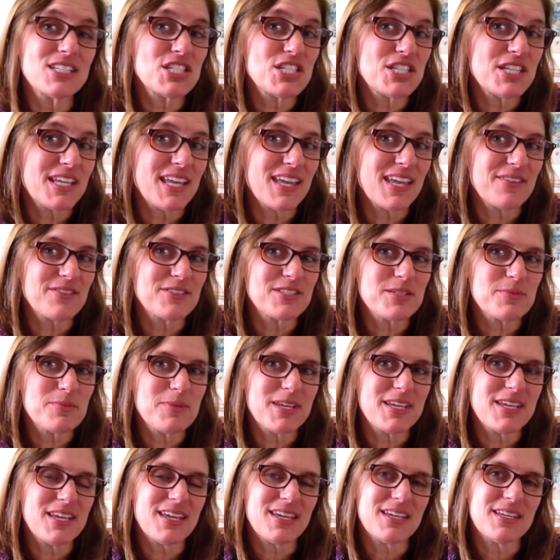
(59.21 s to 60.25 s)
She gave it to
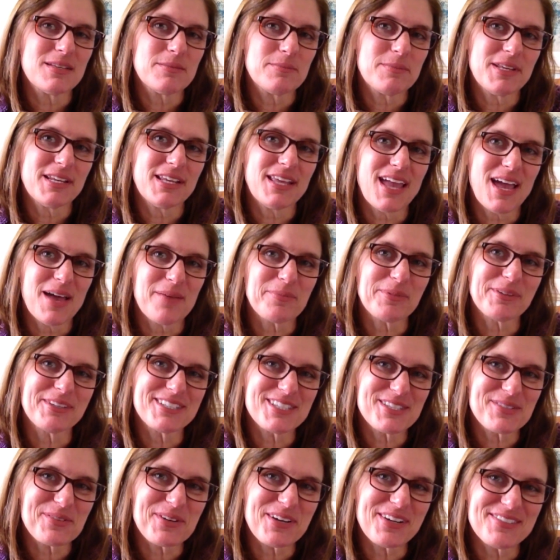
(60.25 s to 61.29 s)
me in
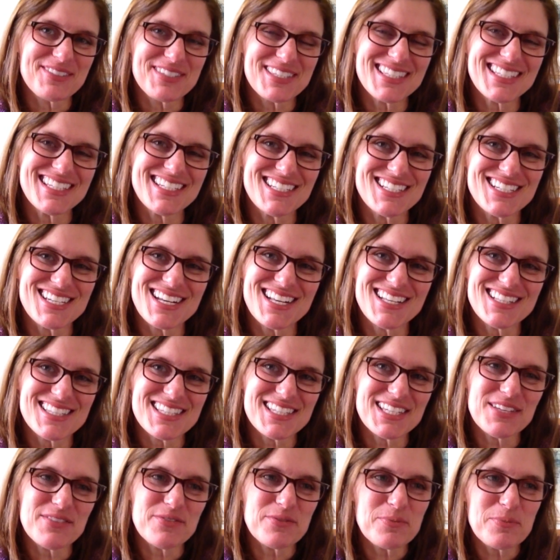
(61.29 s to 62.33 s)
Minneapolis when I was teaching at
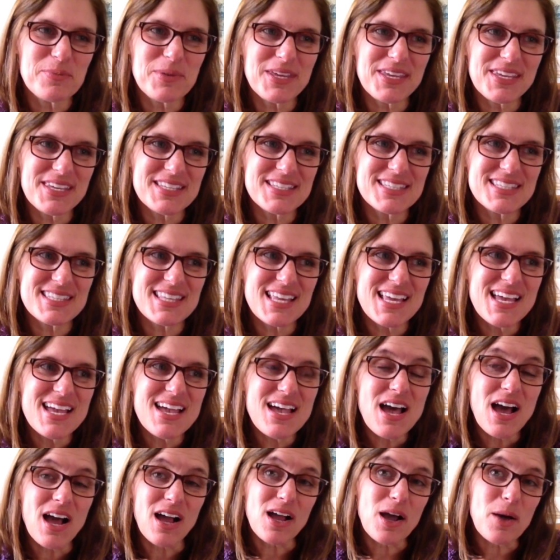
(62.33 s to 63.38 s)
Stephen B's
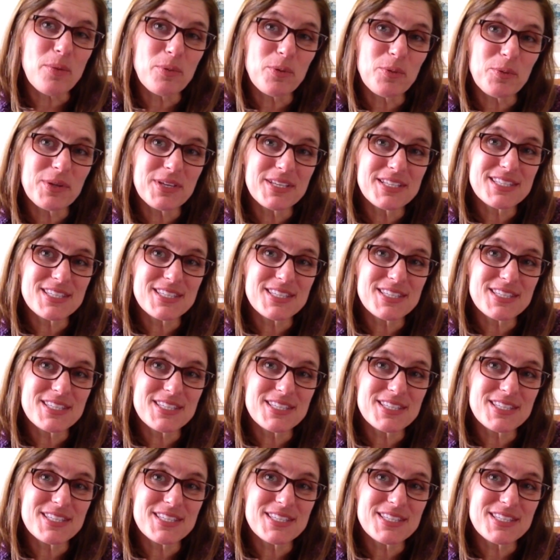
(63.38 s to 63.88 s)
a couple weeks